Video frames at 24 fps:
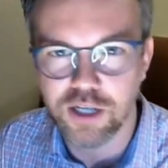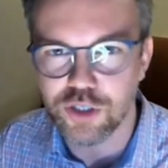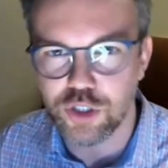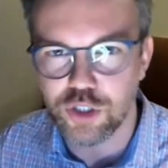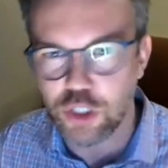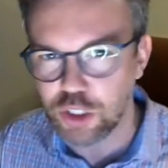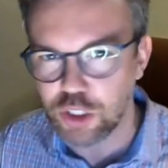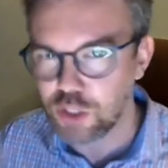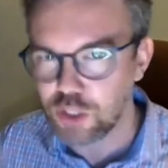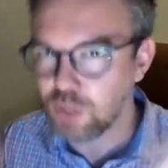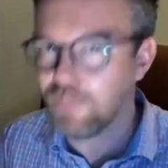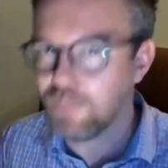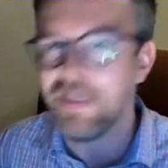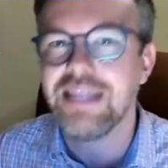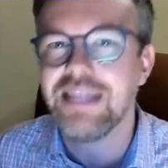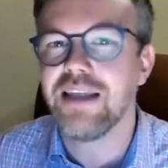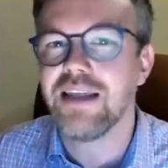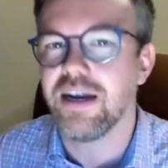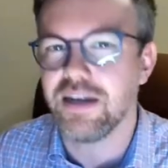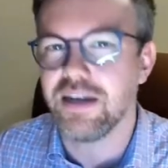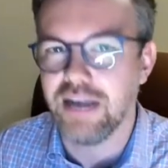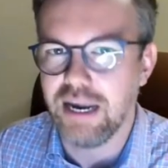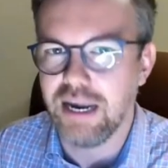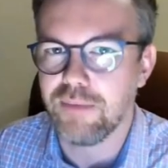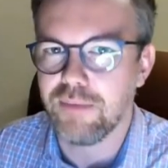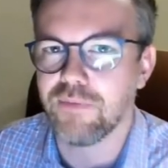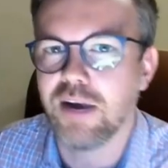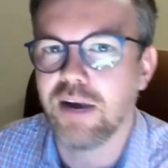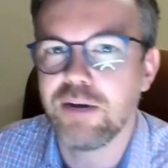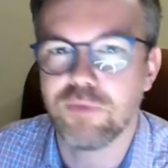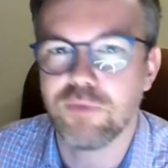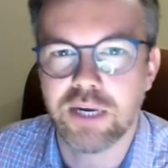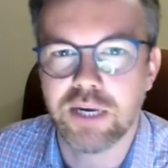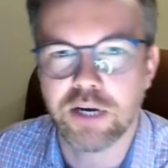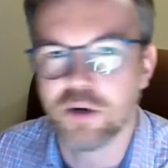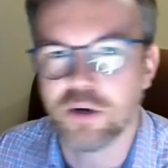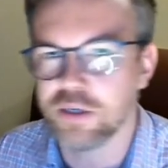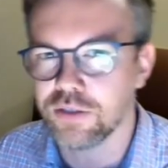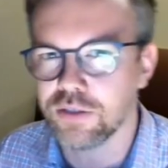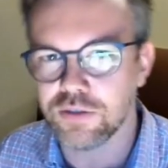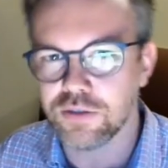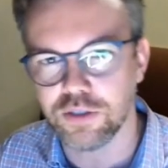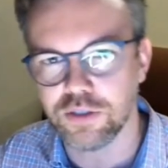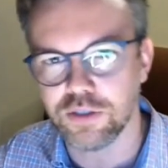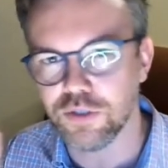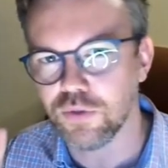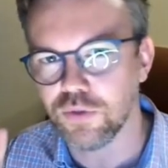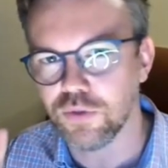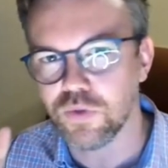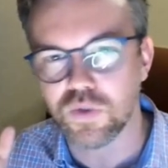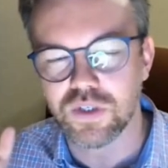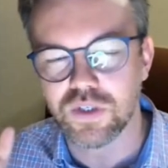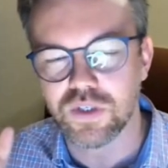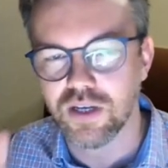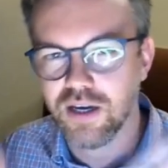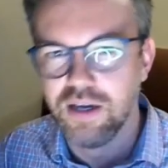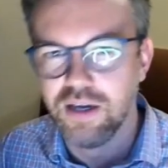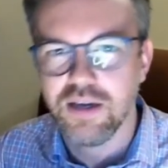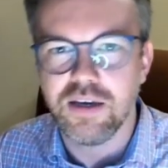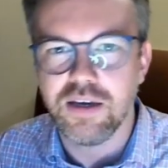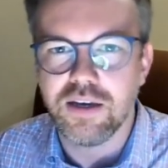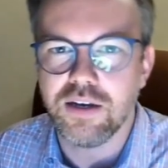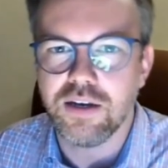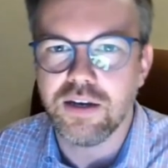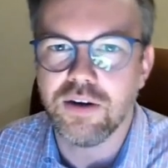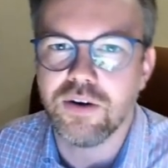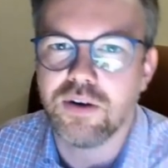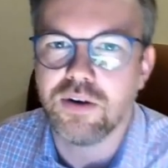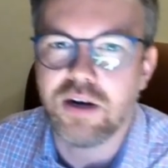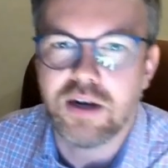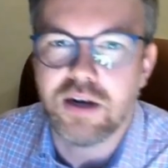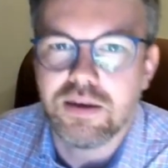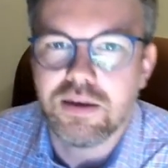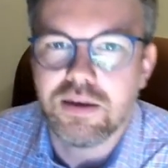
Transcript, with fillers: just to beat that game right we're going to use you know